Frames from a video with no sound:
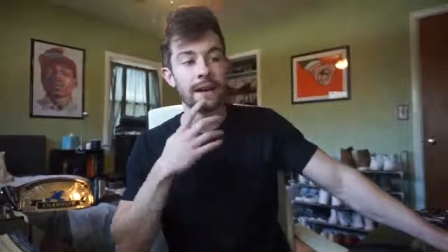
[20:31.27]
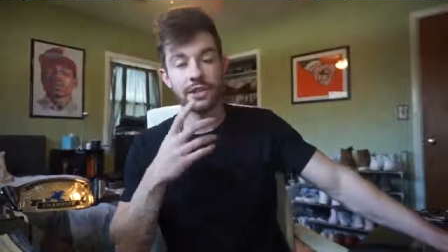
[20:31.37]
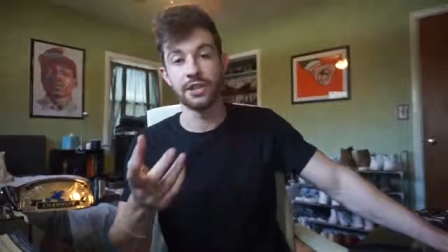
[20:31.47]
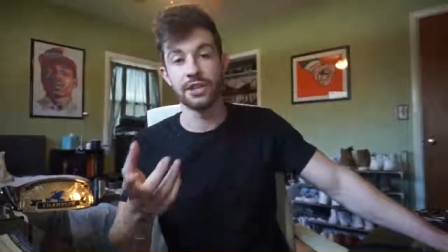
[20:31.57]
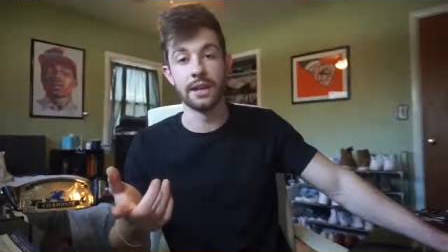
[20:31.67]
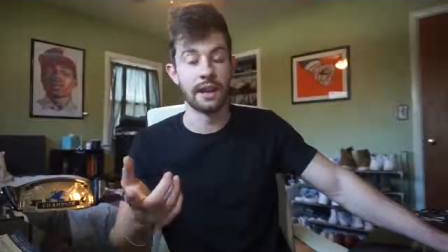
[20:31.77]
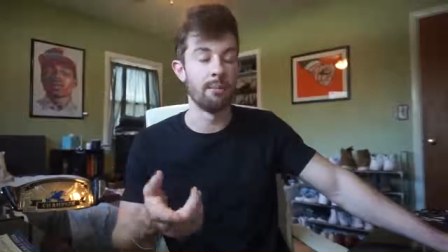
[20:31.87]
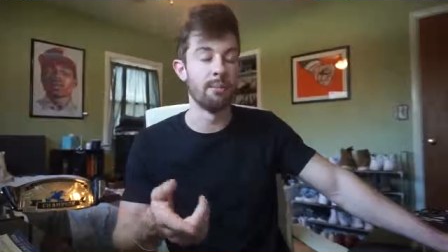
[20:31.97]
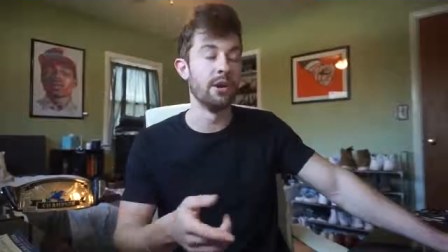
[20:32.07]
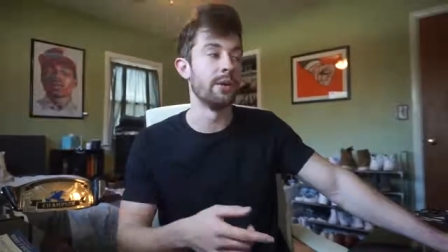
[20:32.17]
He actually didn't
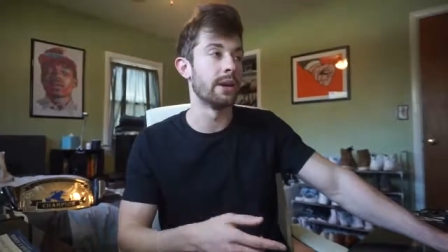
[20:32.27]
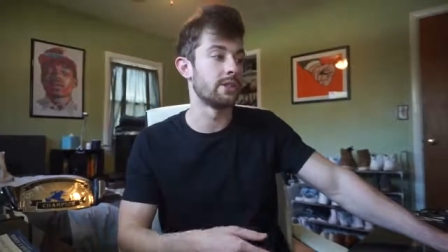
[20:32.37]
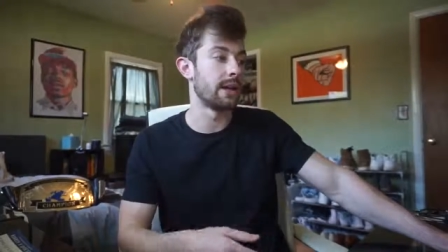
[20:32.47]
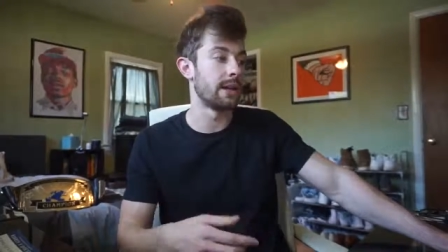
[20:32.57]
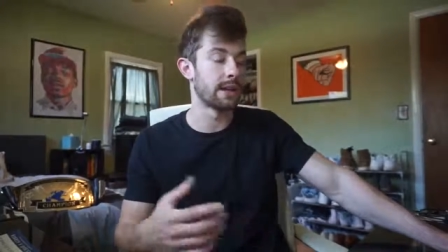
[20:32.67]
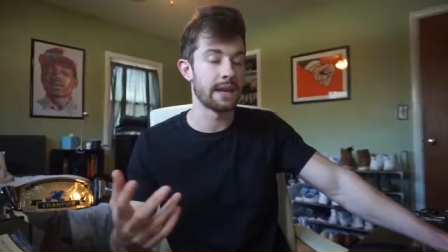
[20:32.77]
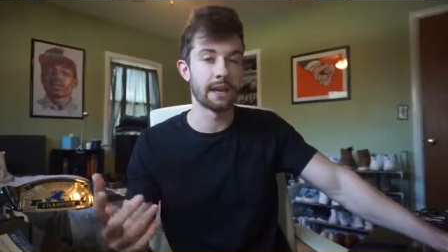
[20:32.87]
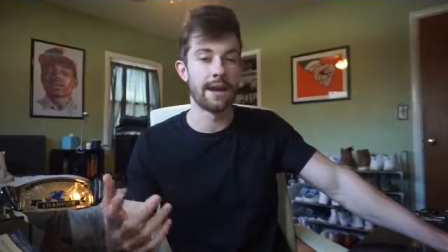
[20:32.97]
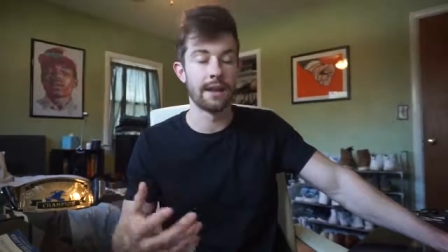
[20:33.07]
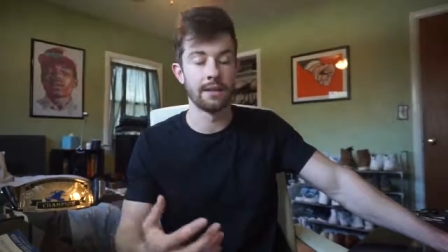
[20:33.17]
end up doing it, so we had to
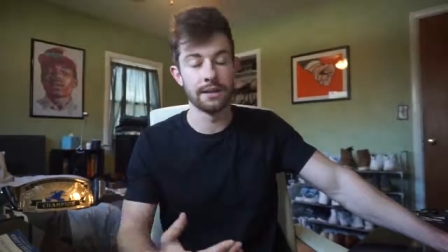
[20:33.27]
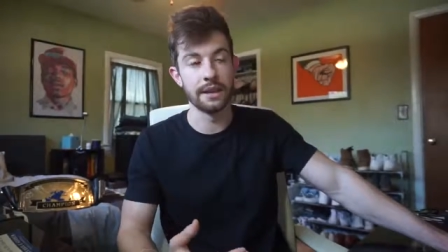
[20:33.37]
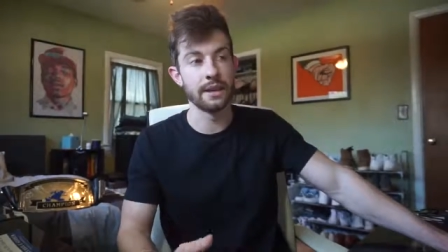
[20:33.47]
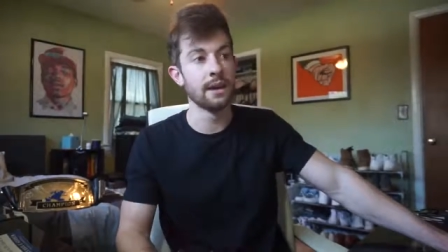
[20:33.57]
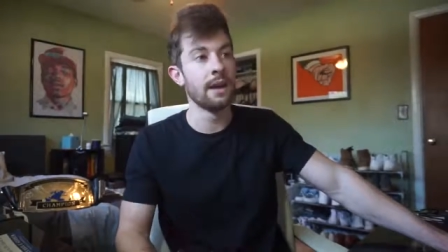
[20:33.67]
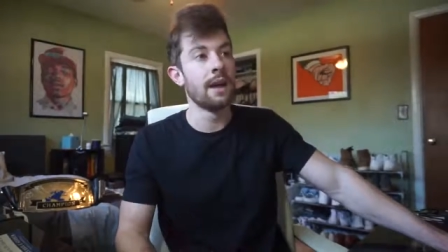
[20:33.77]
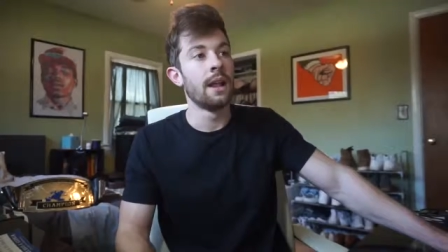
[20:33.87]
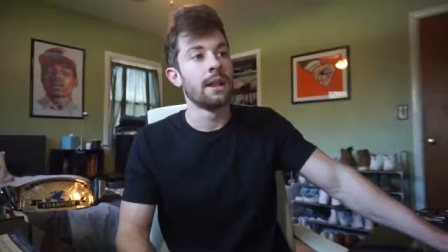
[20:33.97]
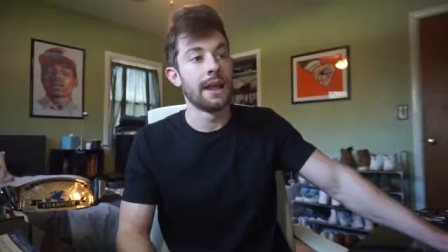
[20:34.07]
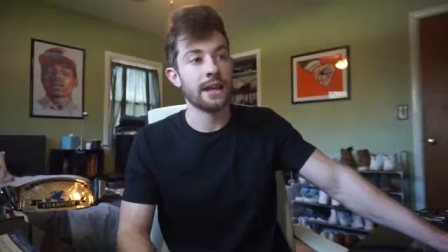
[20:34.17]
kick him out of the league.
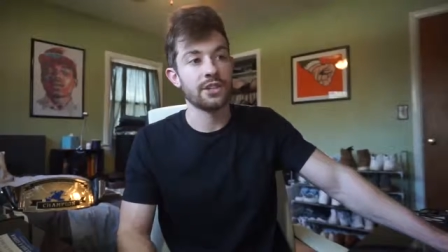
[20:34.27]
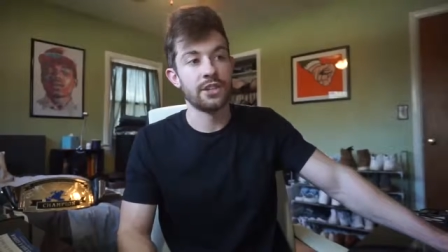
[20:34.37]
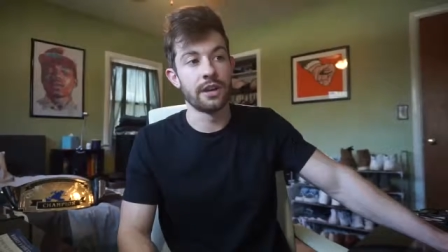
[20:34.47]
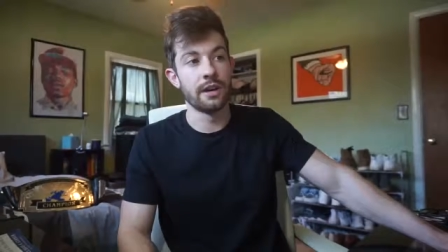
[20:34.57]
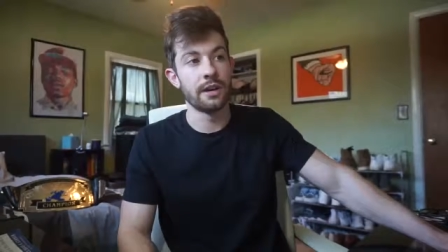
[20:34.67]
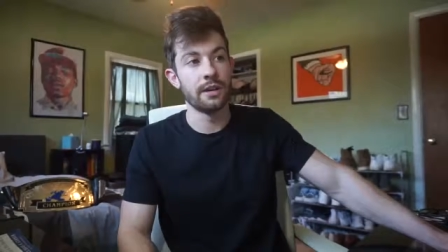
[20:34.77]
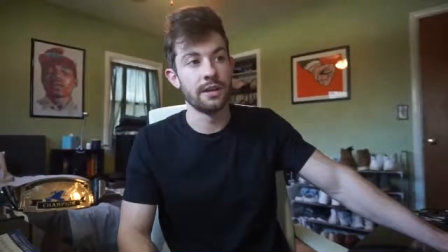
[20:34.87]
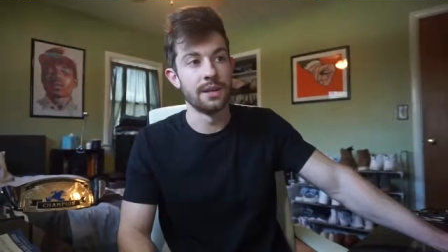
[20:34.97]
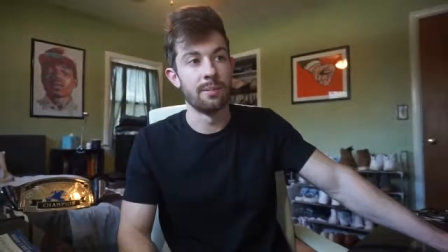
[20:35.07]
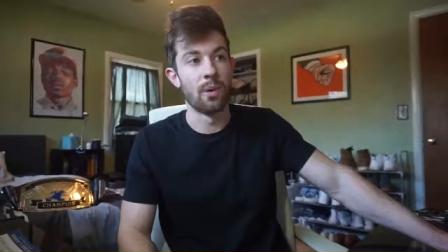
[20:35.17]
Last year,
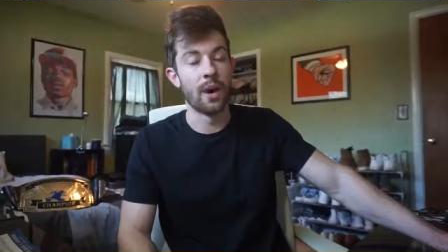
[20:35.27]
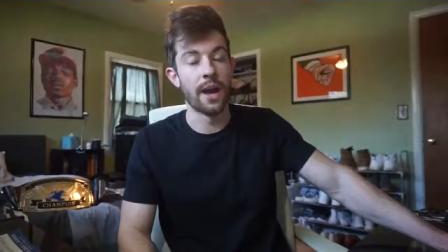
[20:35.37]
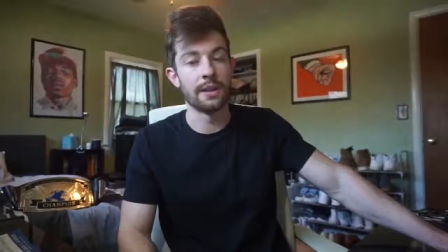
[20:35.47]
your boy